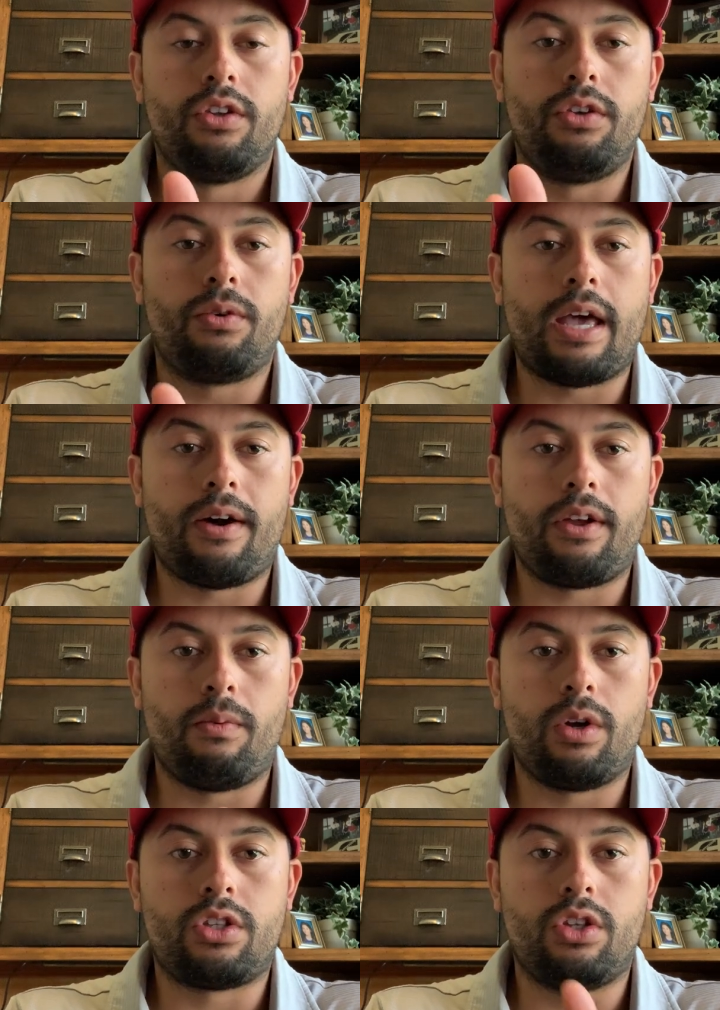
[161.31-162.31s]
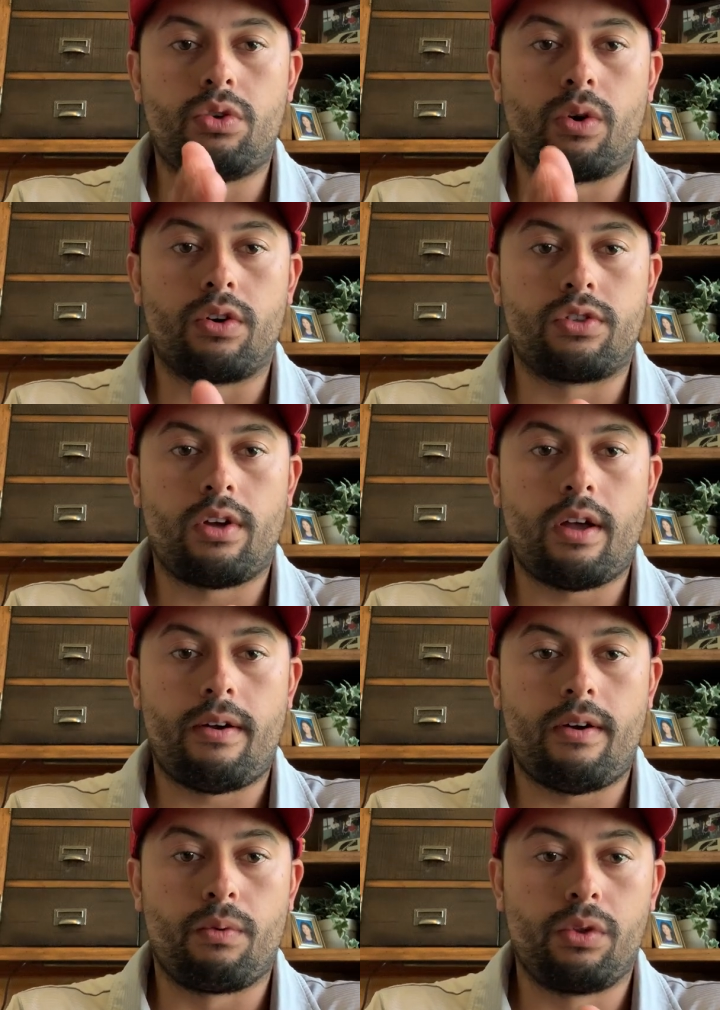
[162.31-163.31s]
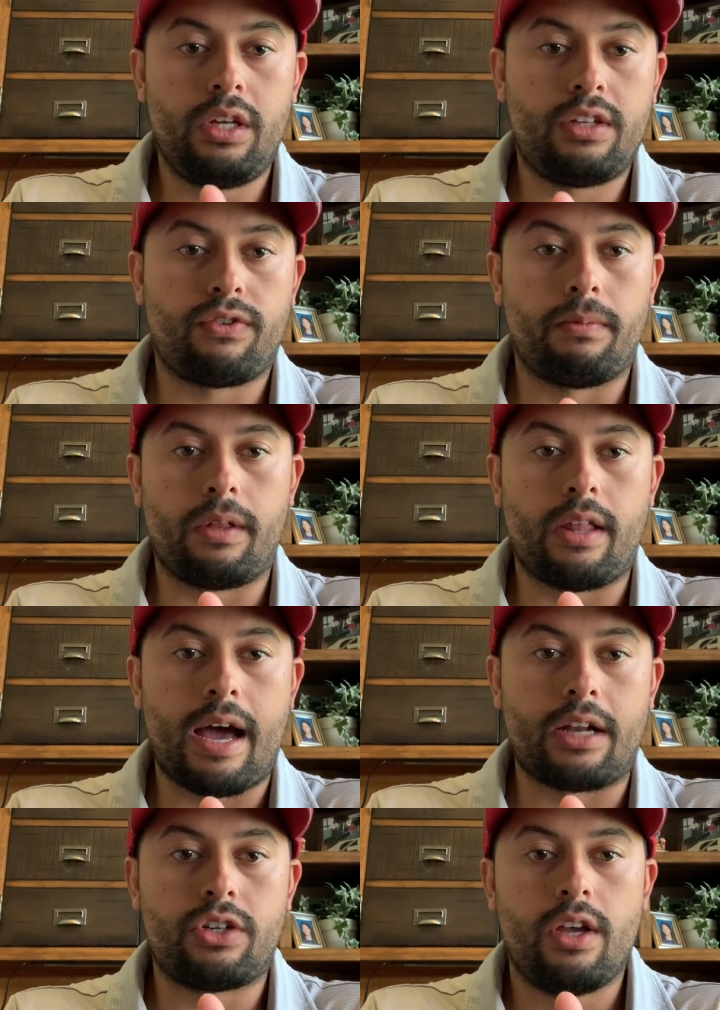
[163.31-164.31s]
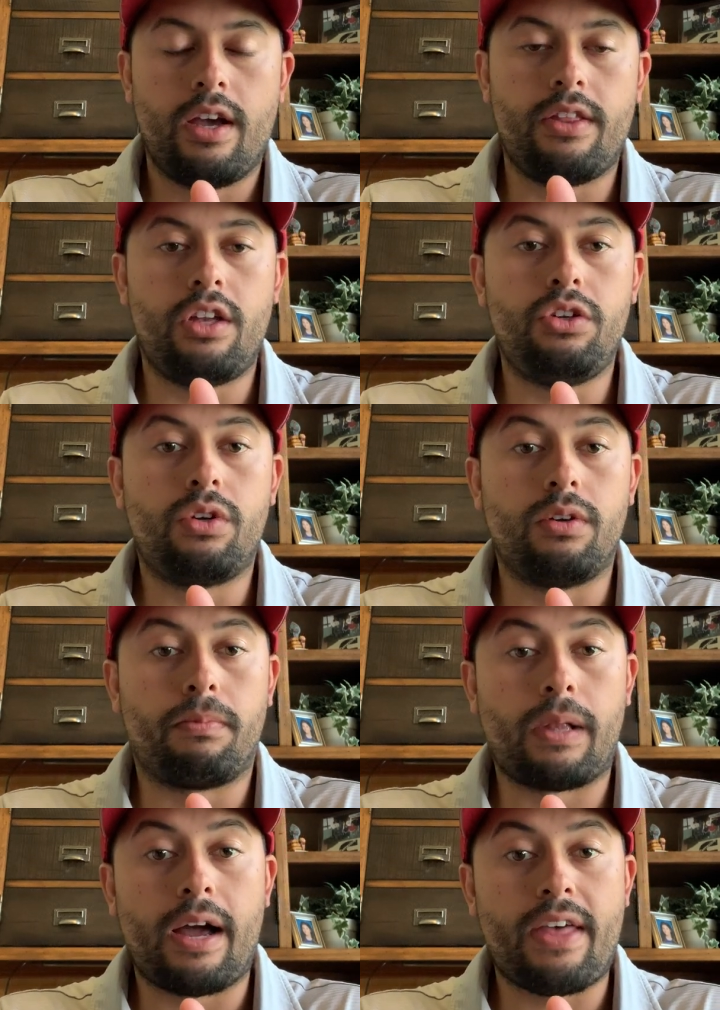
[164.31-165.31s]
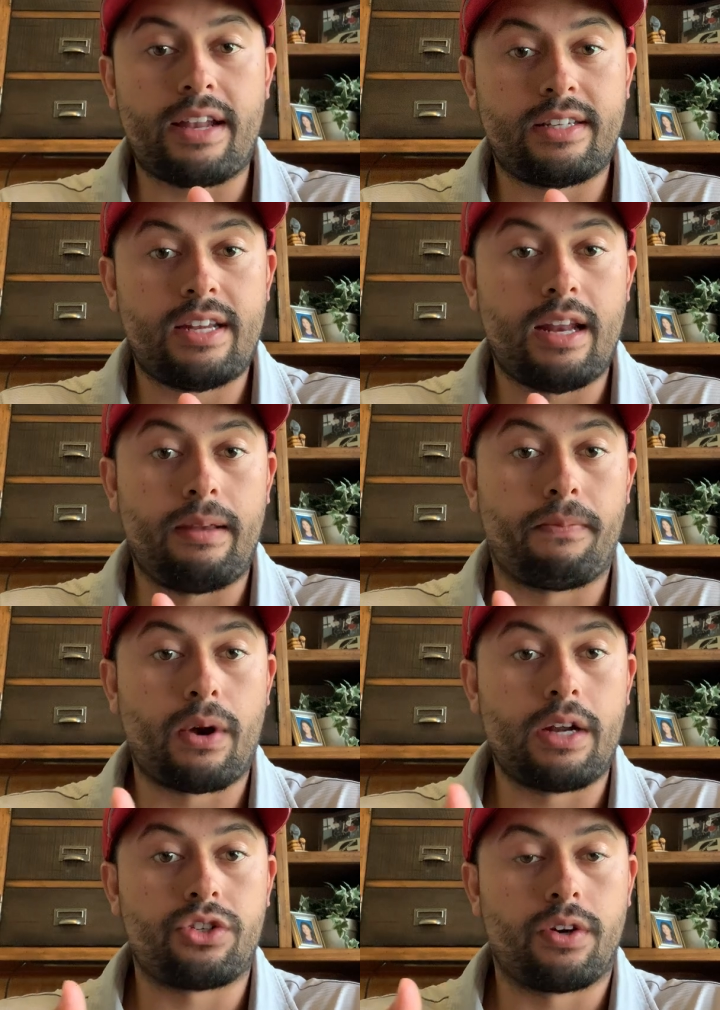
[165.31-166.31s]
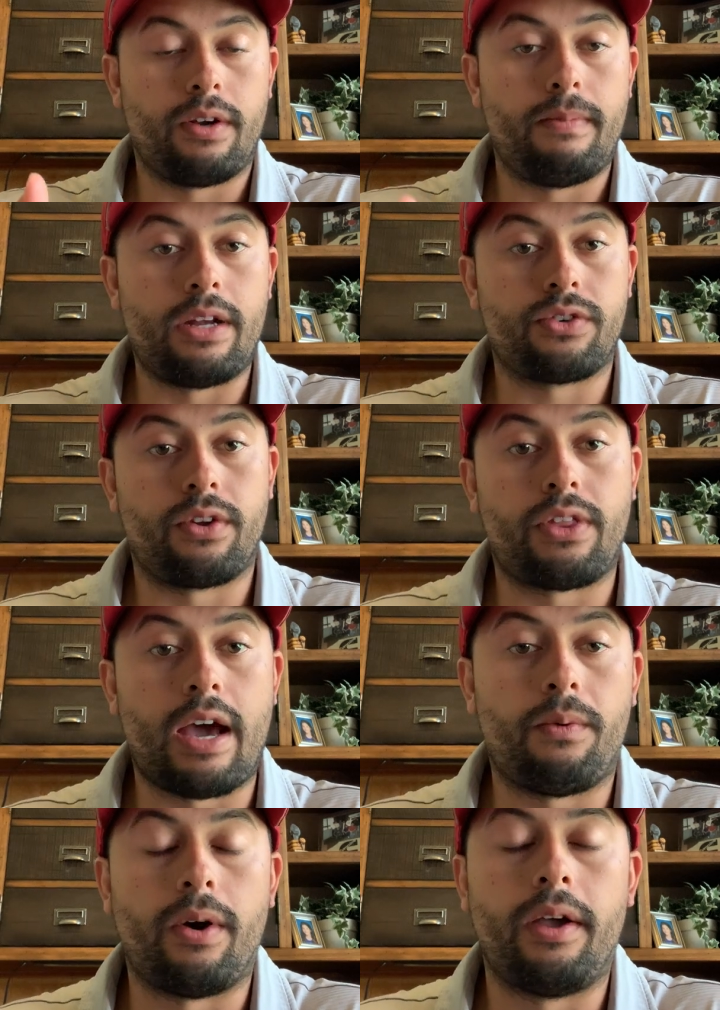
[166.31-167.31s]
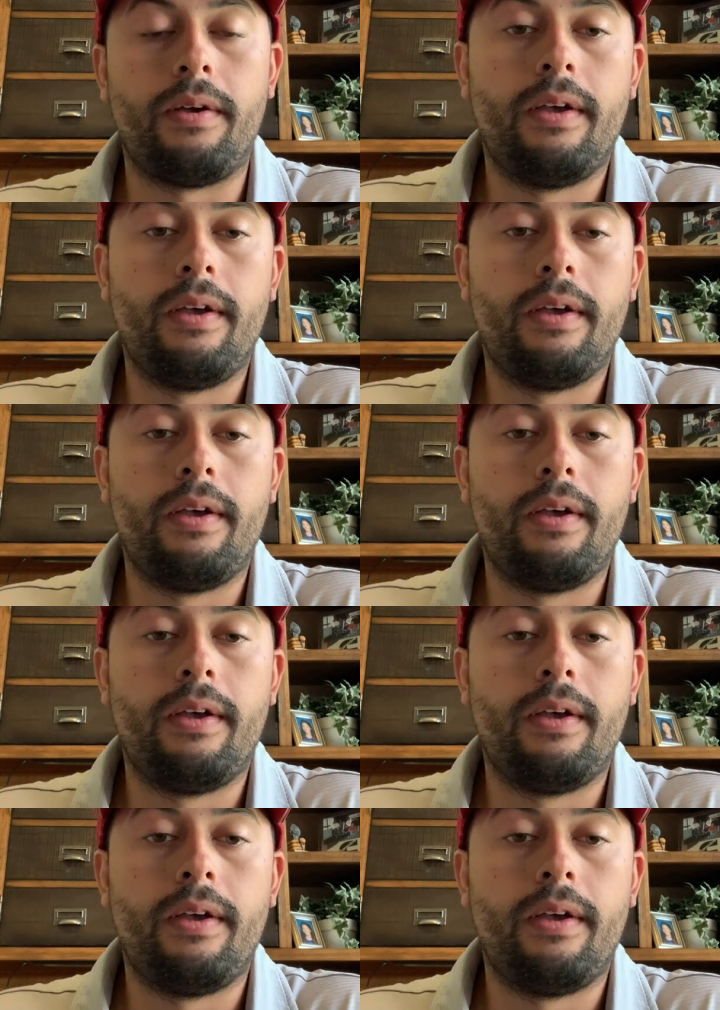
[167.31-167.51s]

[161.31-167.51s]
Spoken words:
You count it once the door is released from the latch, and then you could apply that steady pressure and measure it that way.